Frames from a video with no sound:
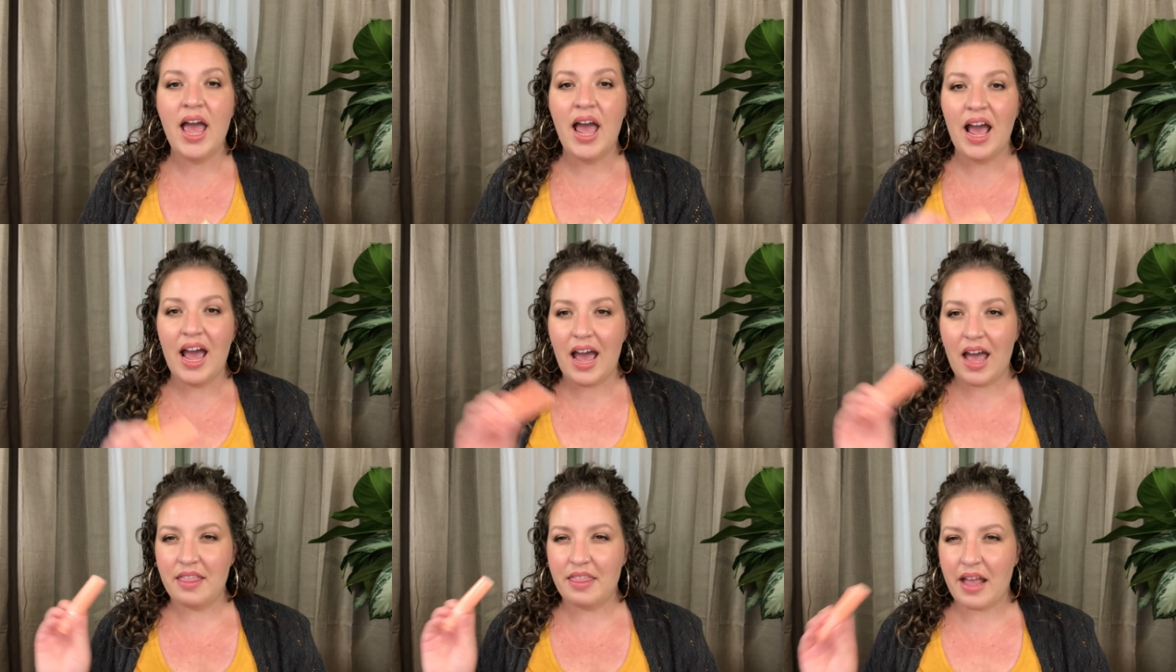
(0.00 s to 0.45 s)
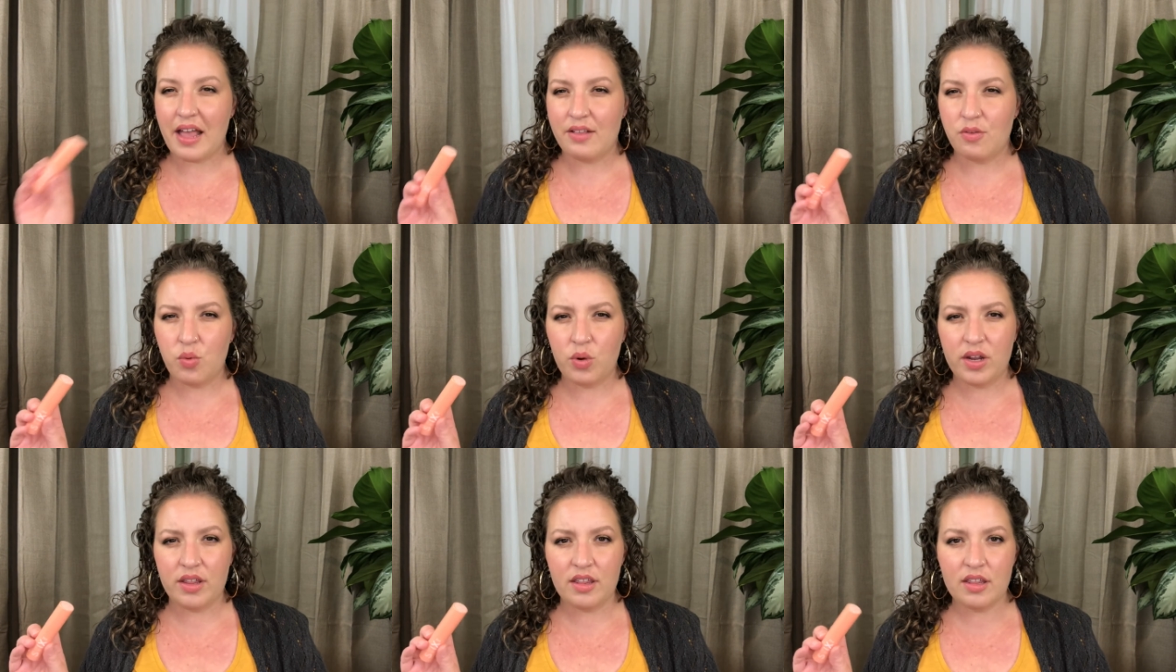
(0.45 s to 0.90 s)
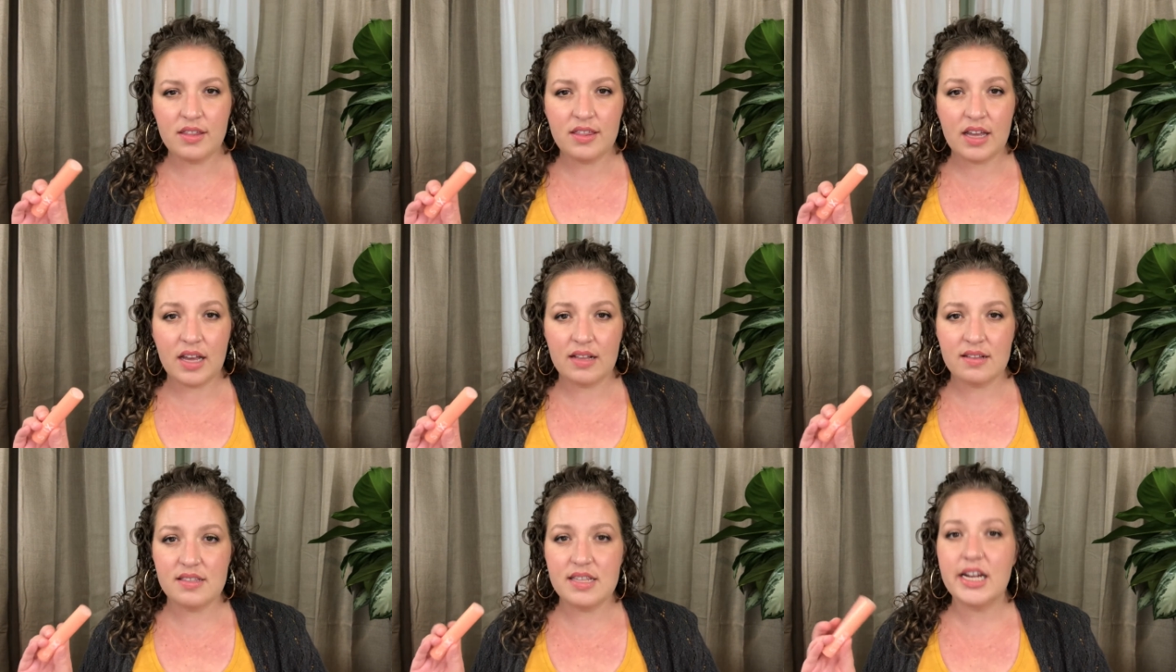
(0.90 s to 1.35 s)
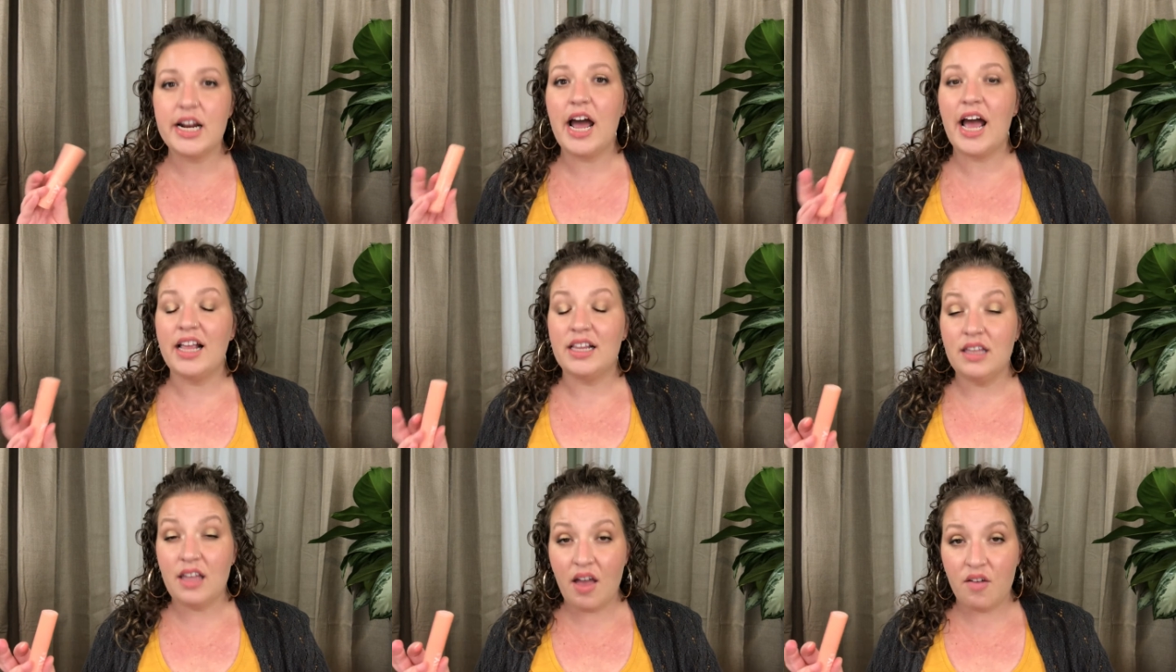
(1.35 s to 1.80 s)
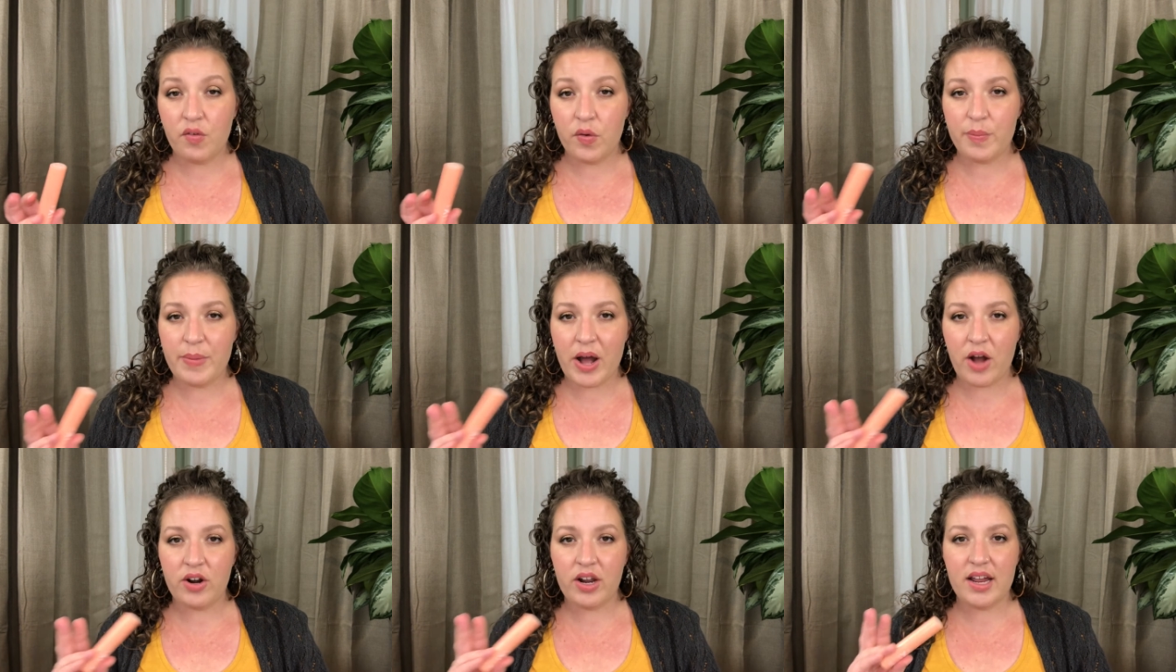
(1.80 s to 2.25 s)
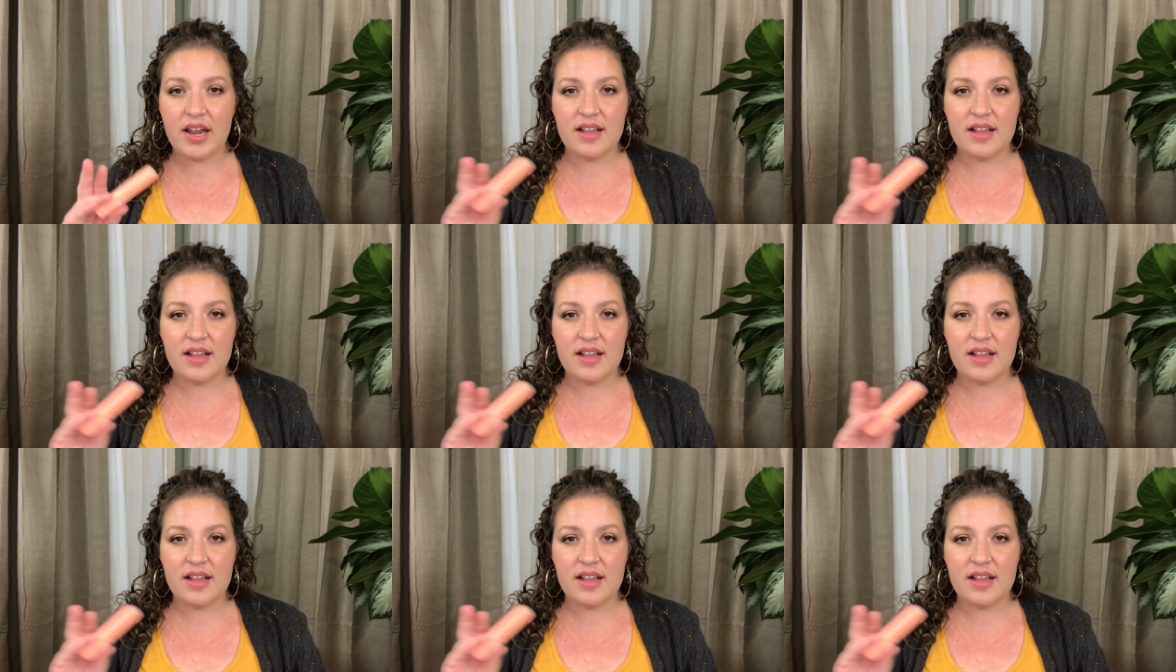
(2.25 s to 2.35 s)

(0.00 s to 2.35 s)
and that's one of the things that I love about it.